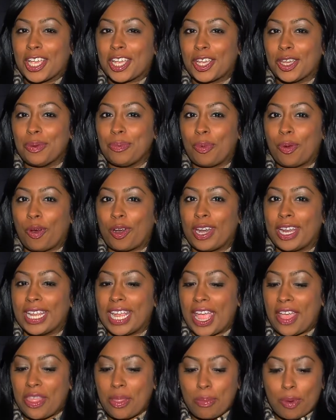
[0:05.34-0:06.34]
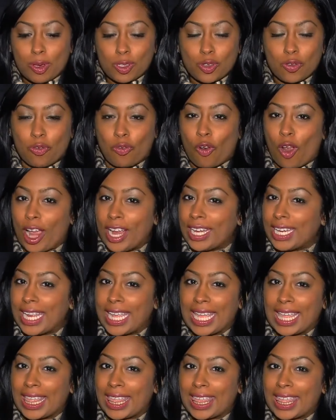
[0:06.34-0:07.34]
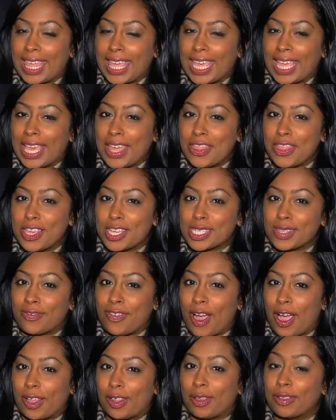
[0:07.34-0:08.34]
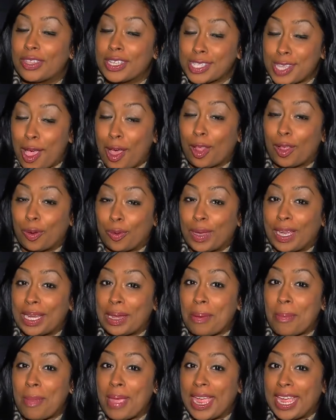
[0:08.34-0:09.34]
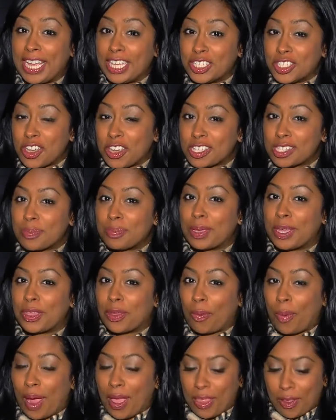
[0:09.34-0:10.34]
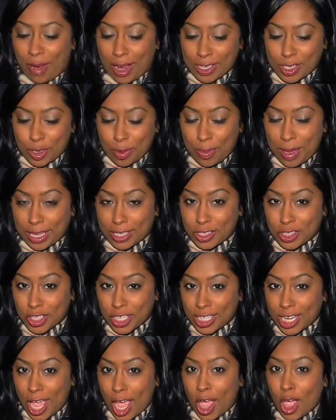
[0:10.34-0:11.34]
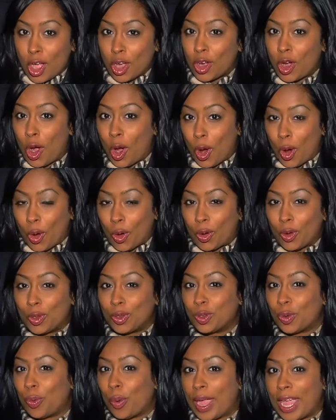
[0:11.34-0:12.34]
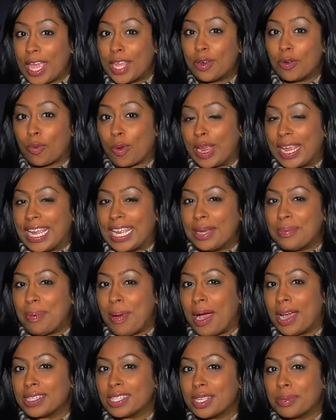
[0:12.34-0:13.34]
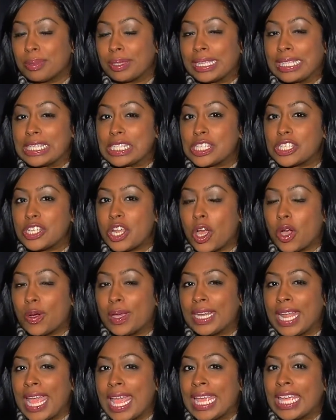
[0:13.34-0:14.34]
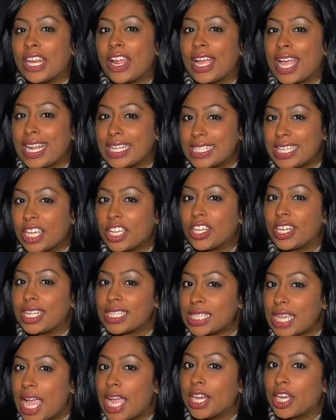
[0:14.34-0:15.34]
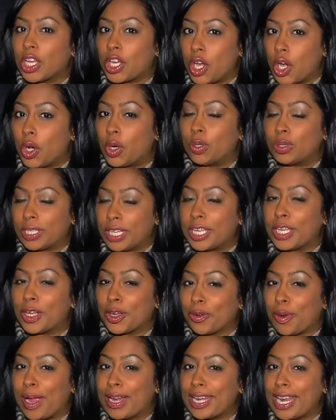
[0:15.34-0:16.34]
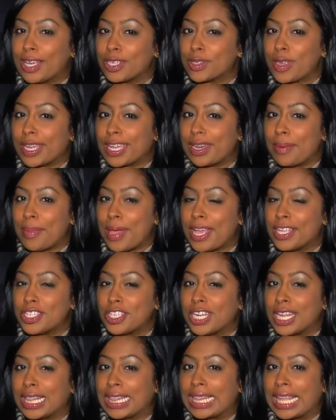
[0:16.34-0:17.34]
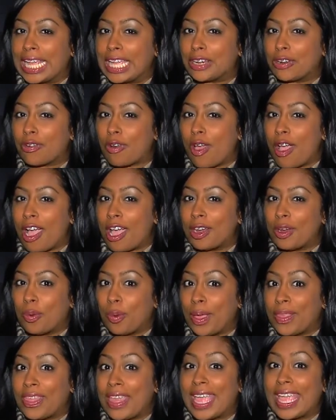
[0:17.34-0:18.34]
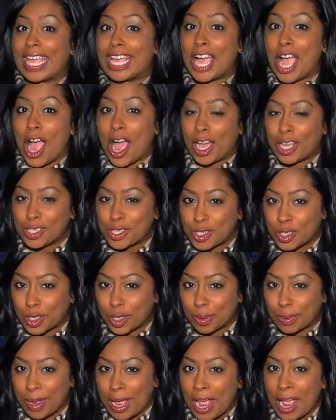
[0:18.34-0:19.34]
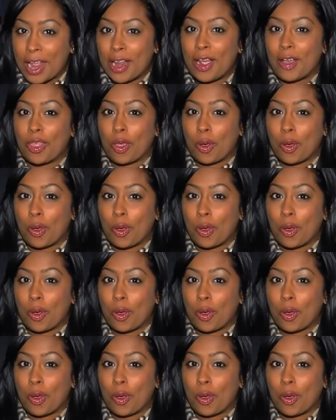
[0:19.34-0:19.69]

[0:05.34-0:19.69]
Good morning. Yeah, the most frightening thing this this Halloween may just be the weather, as you mentioned, cold, wind, rain, possibly snow. And you know, I got to tell you, it is kind of cold here right now, so I can imagine later on with a costume. Now,